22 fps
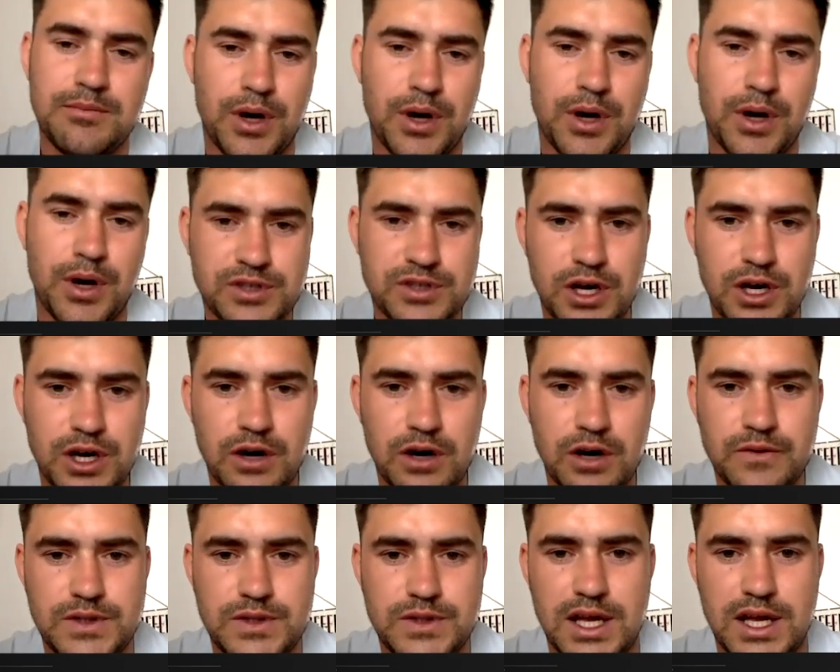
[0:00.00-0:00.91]
Post
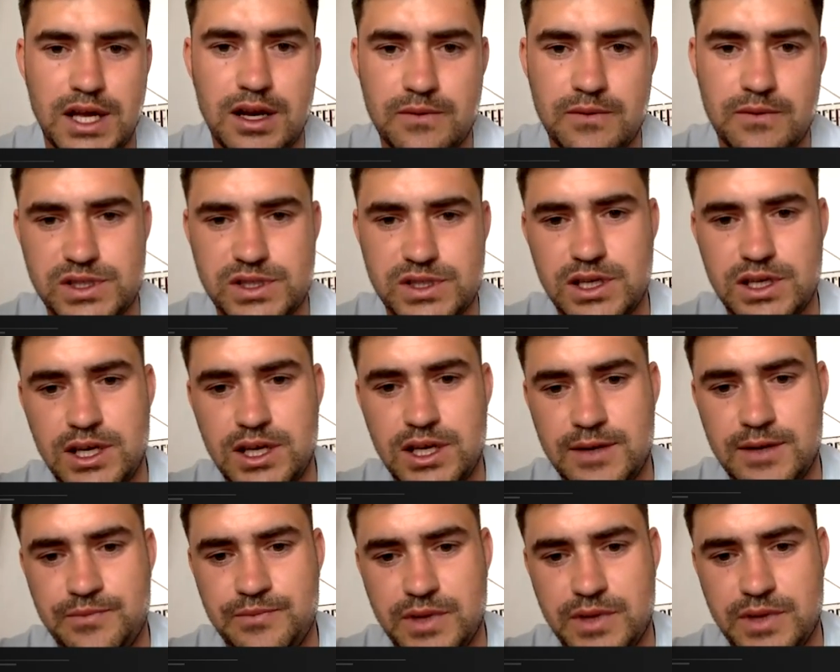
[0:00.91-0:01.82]
COVID, then
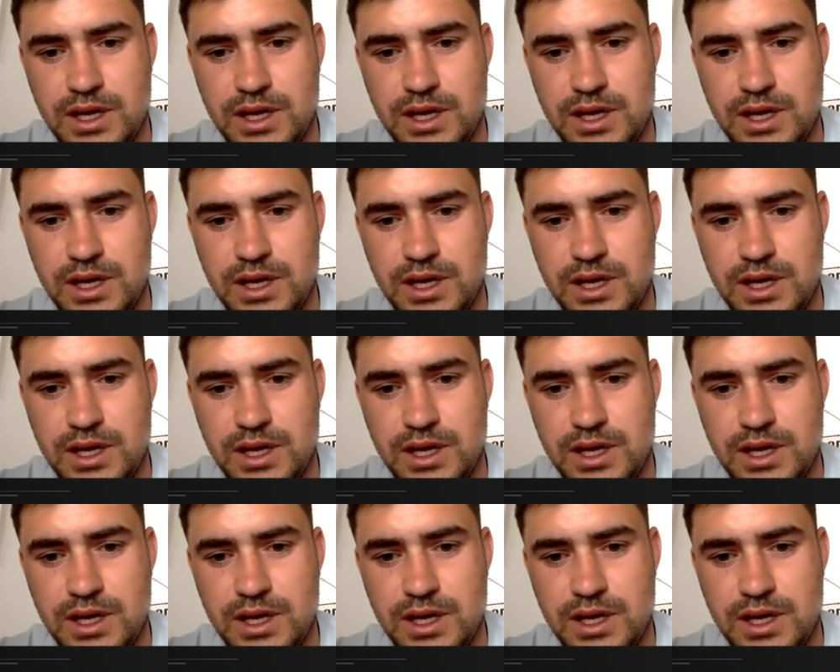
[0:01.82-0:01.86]
obviously